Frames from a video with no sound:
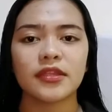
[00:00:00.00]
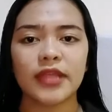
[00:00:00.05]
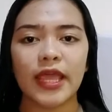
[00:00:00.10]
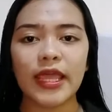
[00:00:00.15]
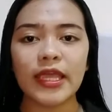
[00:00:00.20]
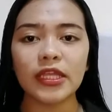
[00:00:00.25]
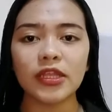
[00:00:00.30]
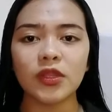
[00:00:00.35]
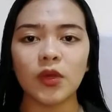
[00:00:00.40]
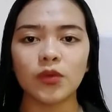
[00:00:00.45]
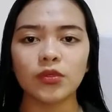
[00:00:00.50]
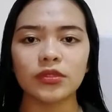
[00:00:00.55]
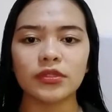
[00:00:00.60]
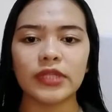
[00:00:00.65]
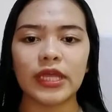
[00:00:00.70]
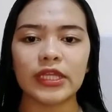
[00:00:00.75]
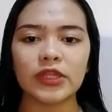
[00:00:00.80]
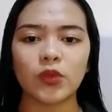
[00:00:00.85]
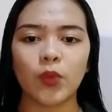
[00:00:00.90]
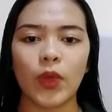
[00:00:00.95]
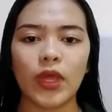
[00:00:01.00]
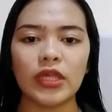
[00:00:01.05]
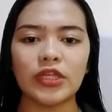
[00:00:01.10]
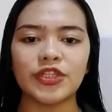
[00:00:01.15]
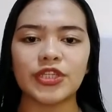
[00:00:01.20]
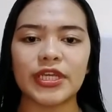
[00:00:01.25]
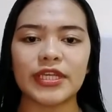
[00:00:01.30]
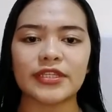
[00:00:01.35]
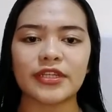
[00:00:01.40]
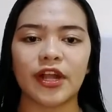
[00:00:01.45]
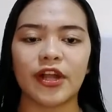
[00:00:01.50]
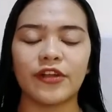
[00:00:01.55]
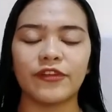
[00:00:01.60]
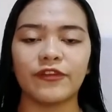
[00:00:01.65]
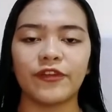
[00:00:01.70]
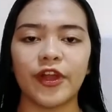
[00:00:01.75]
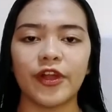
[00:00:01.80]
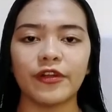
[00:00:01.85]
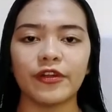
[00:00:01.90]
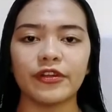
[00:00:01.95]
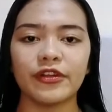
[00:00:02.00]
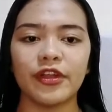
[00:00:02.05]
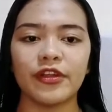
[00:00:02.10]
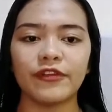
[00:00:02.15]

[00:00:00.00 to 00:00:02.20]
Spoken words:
Take note that wages are very